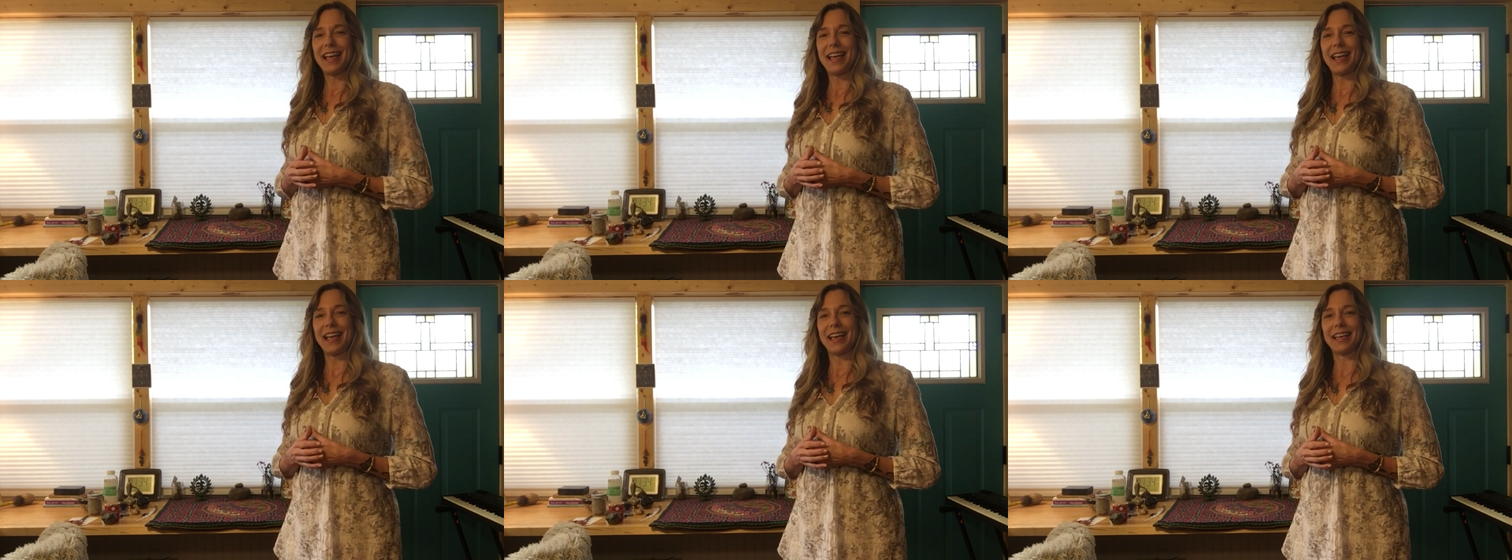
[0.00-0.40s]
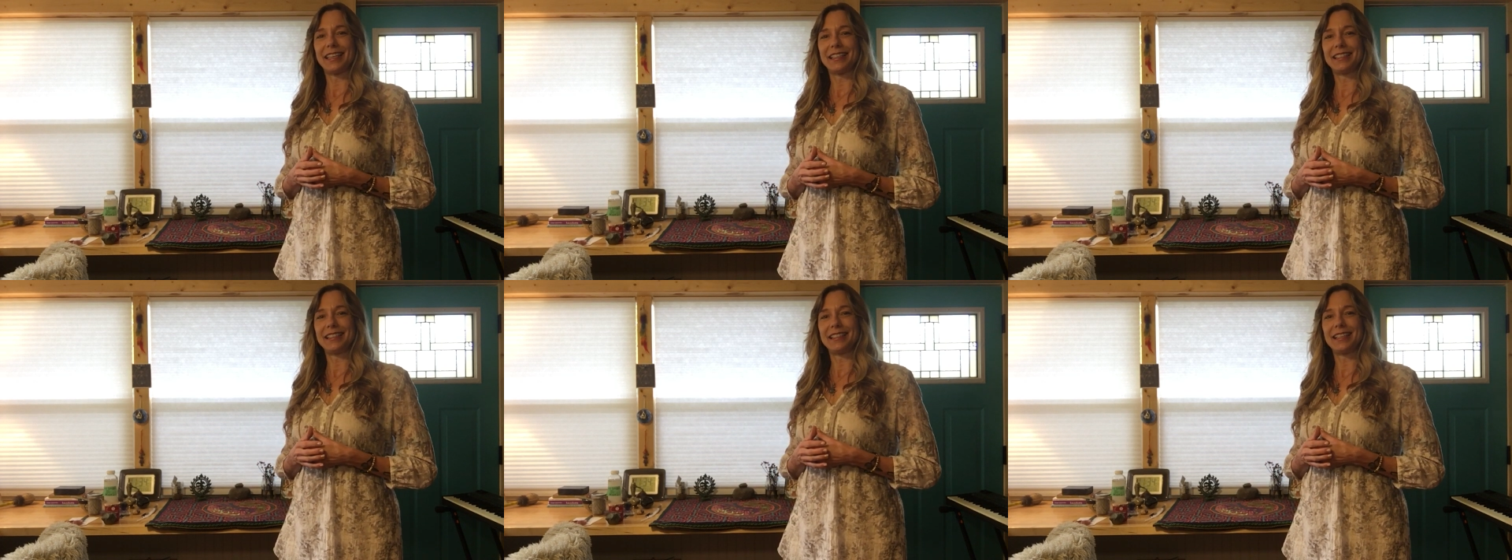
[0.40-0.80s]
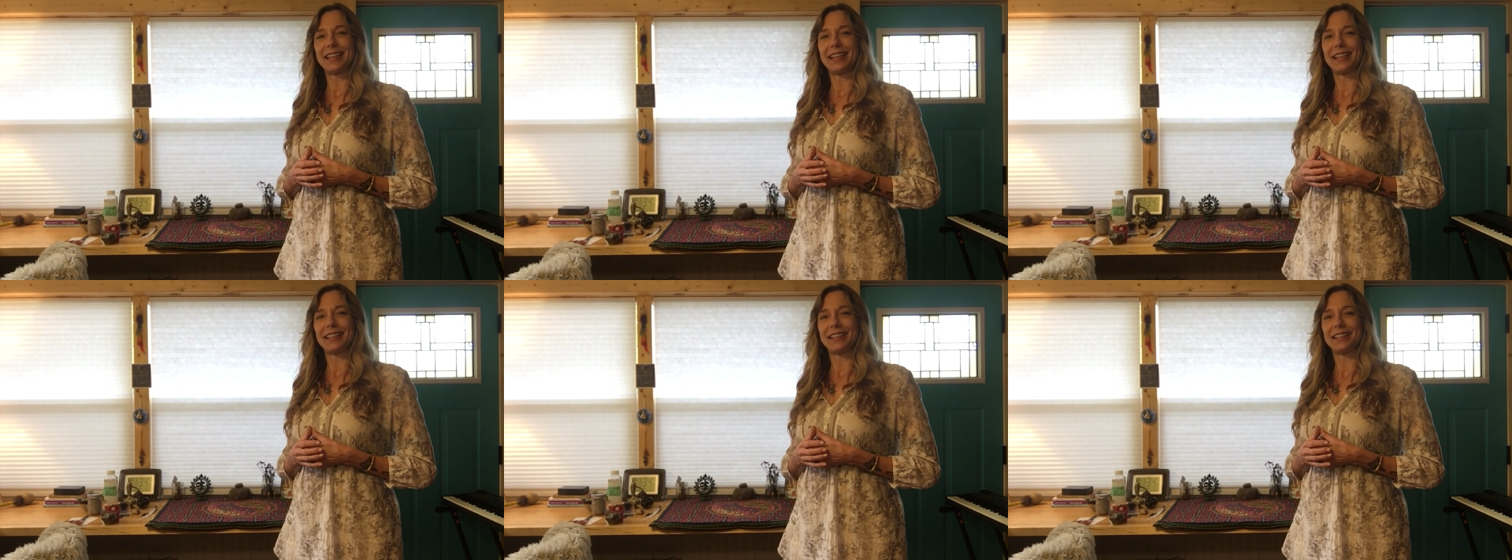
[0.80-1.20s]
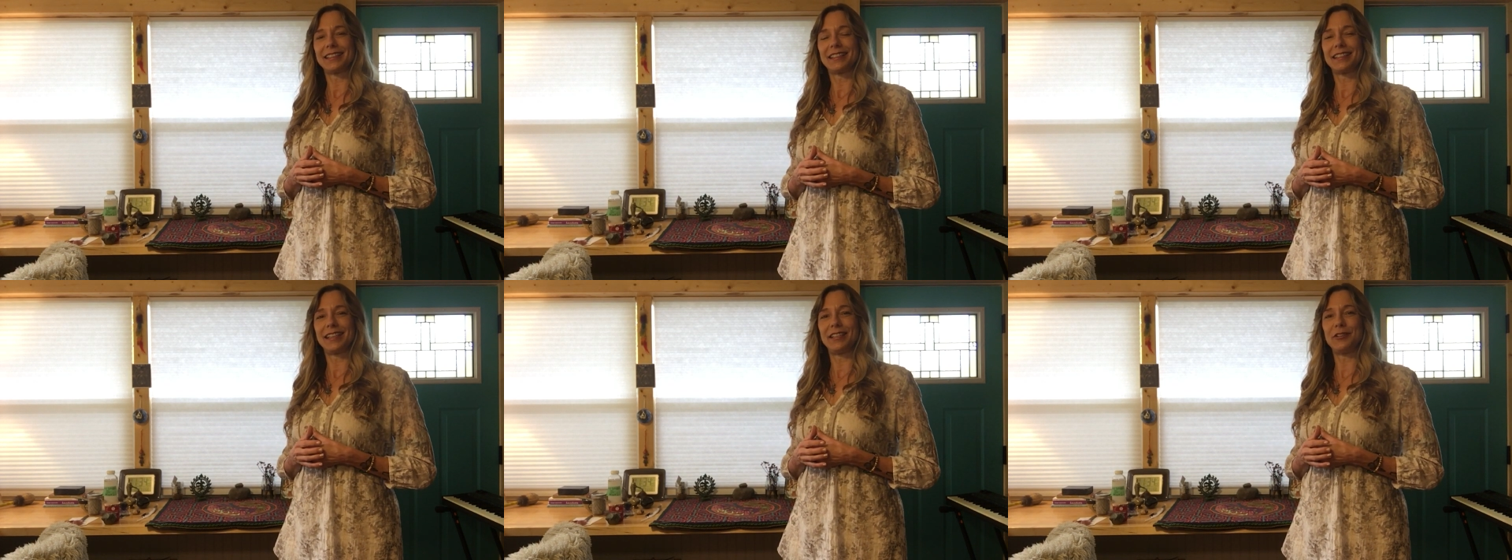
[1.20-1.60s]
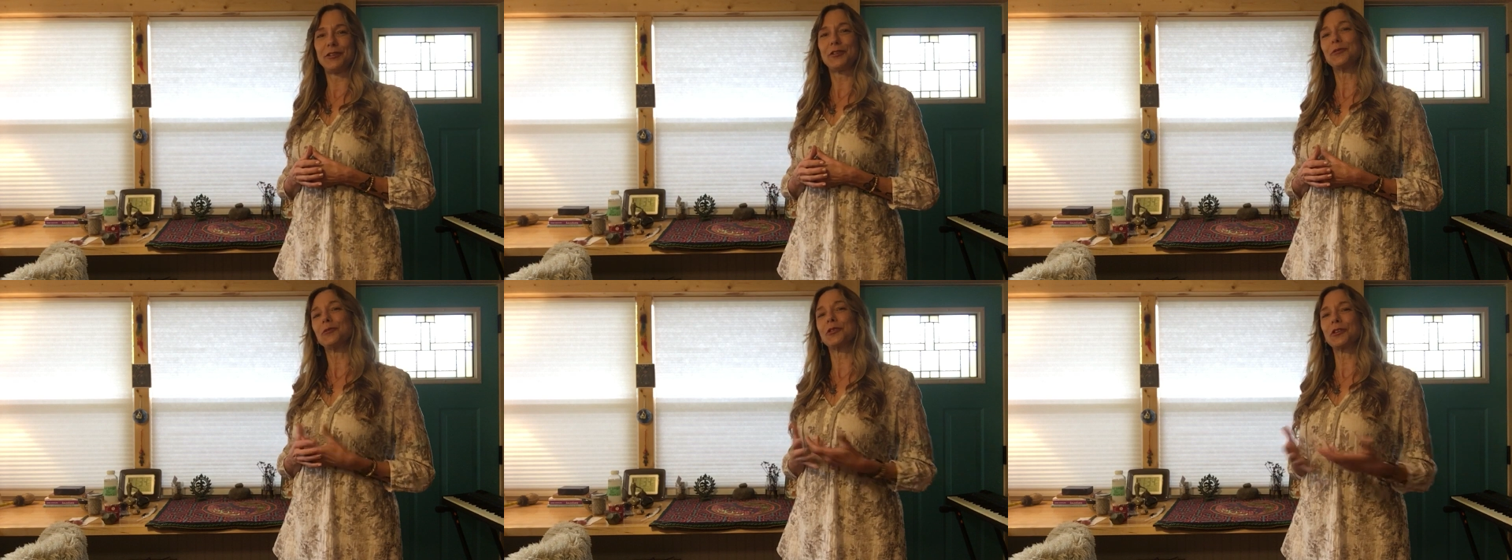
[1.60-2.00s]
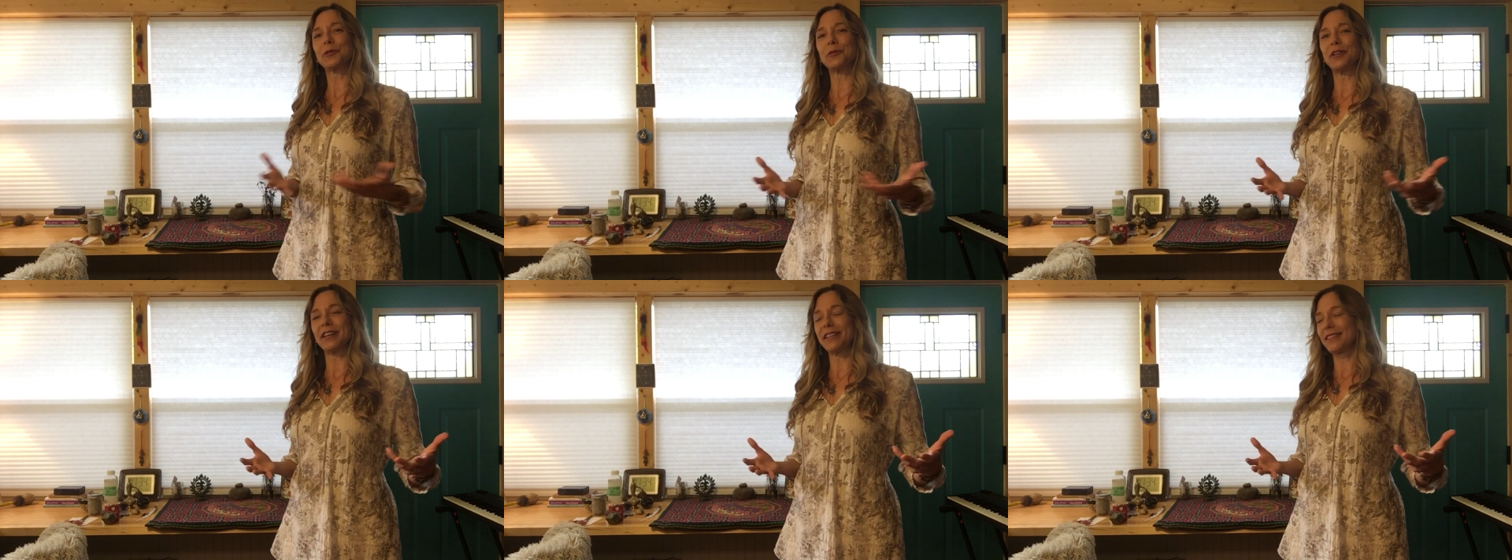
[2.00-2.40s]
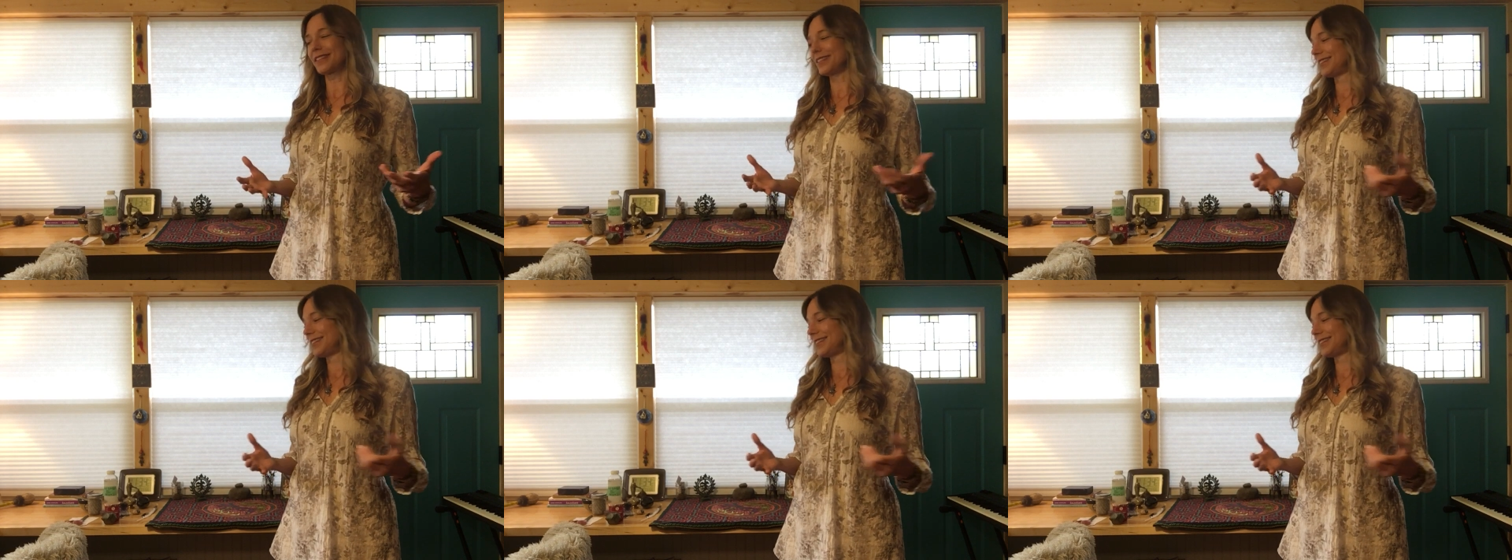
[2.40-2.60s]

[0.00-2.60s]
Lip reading: and you can work with